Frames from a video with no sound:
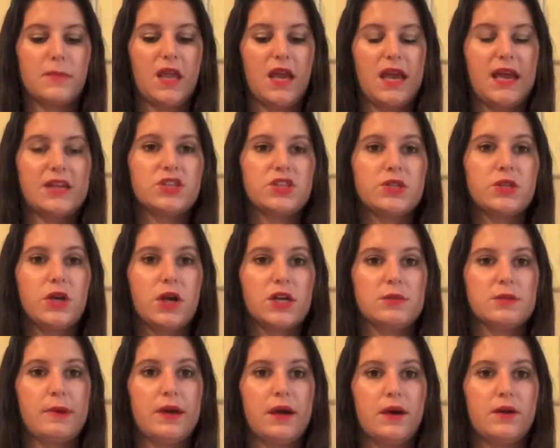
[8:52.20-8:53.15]
actually
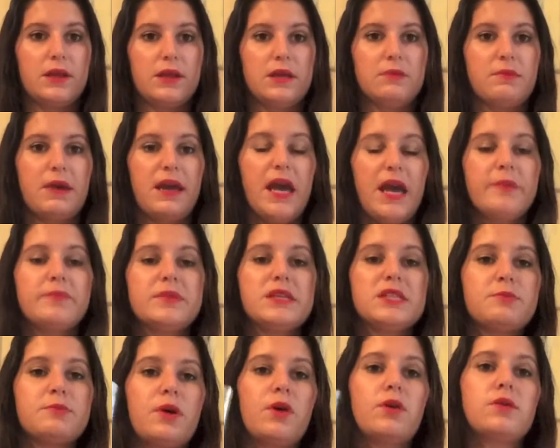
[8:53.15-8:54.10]
talked about in my
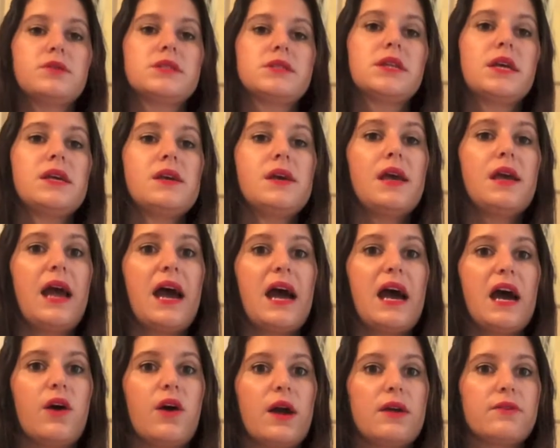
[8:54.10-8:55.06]
empties post
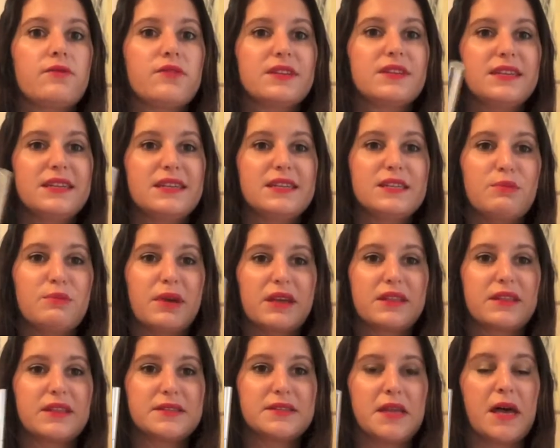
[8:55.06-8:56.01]
how I really needed to
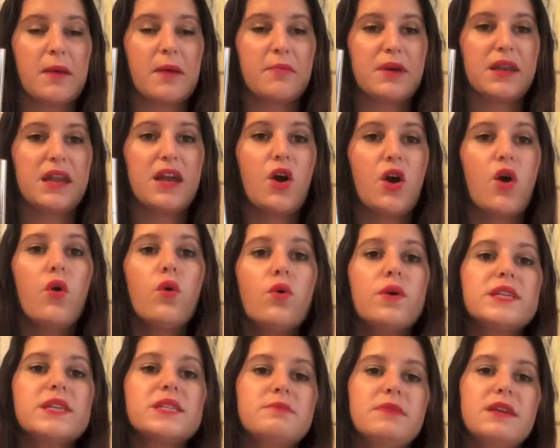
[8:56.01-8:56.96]
pick this up, and I
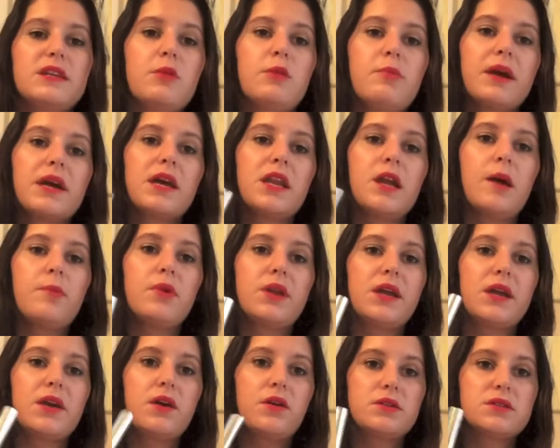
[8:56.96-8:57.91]
always mean to pick it up when
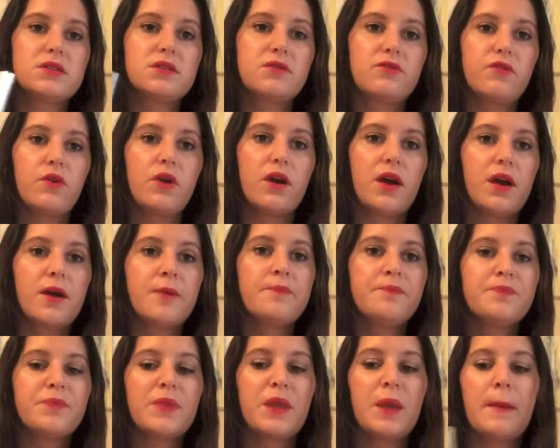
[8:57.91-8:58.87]
I go to Sephora,
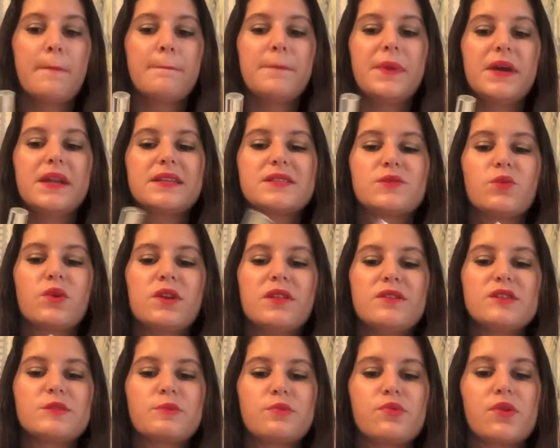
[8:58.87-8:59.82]
but it's one of
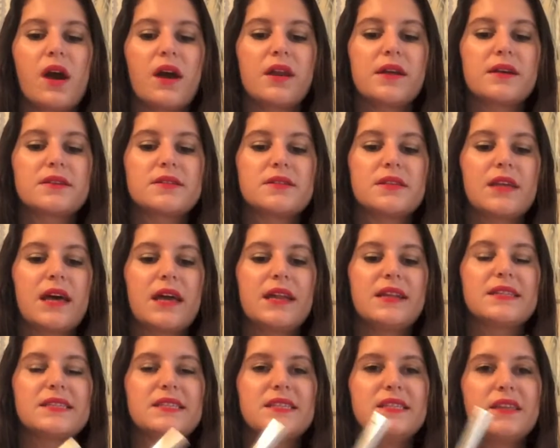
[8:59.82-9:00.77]
those products that
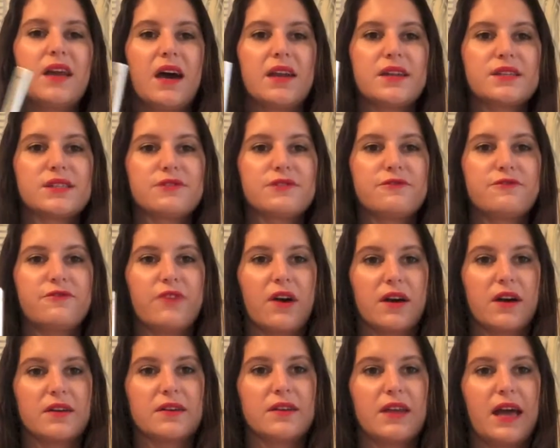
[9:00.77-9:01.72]
it's not as
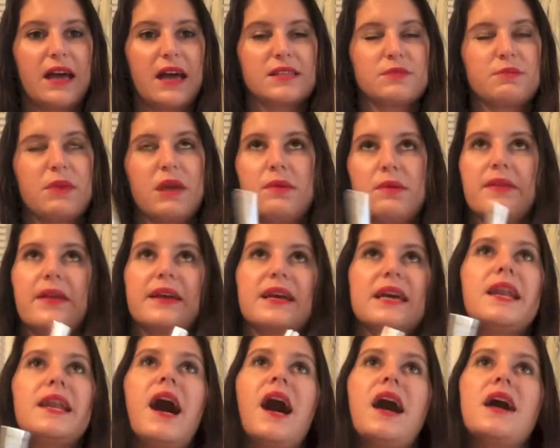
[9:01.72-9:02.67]
fun as maybe like
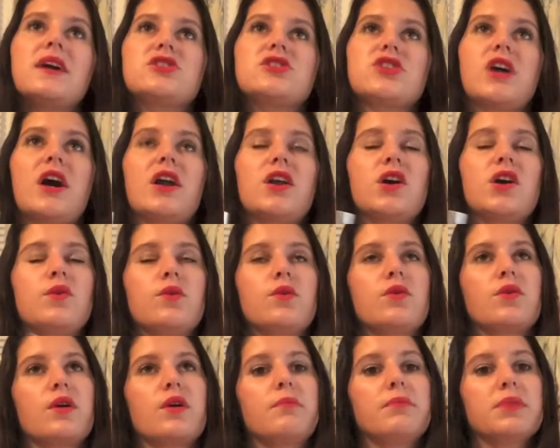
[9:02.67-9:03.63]
an eyeshadow
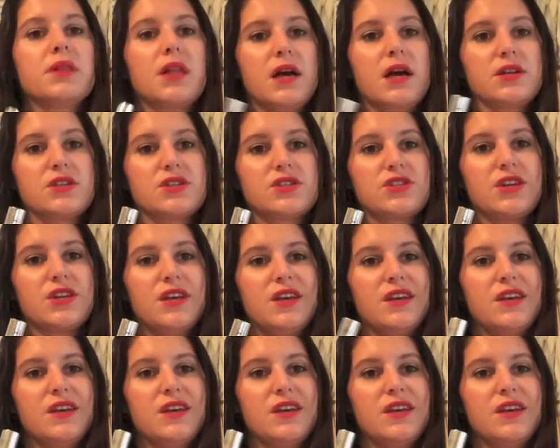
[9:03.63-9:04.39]
or a blush.